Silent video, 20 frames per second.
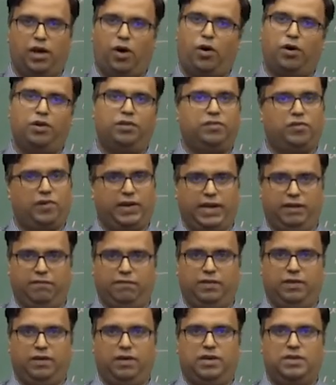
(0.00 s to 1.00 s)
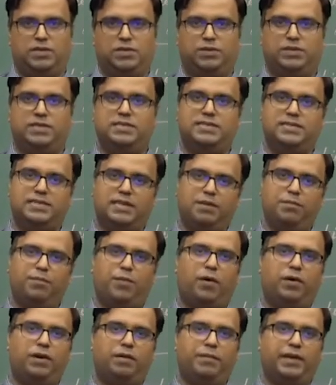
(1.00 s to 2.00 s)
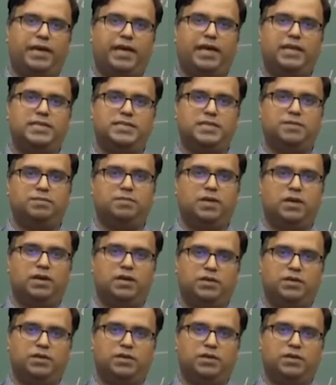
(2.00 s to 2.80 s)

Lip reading: or thrive. So, this is an important mechanism